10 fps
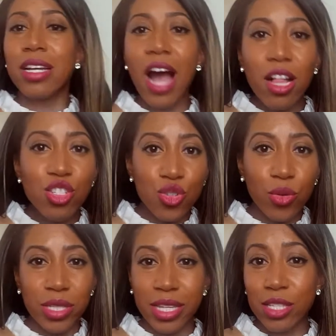College
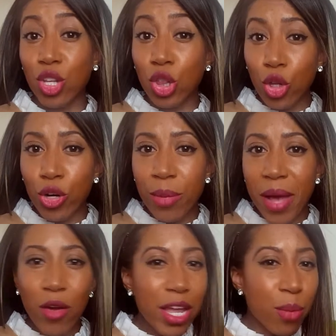students get to learn
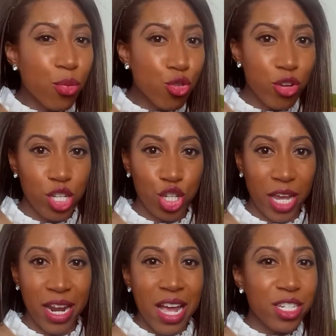about and
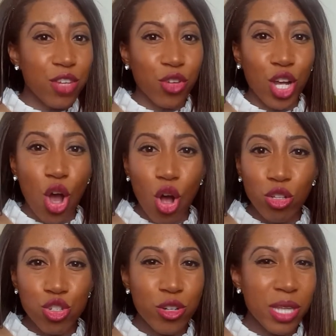appreciate different
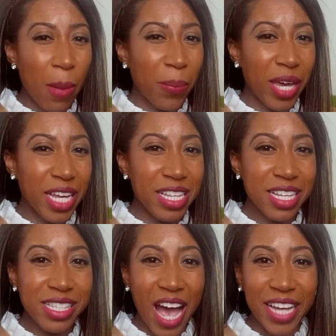cultures,
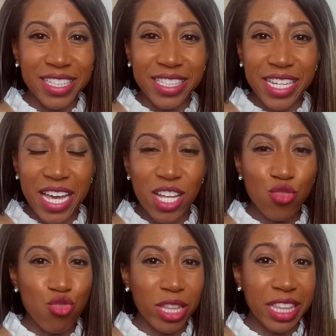opinions, ideas,
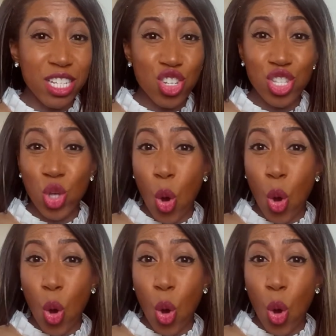religions,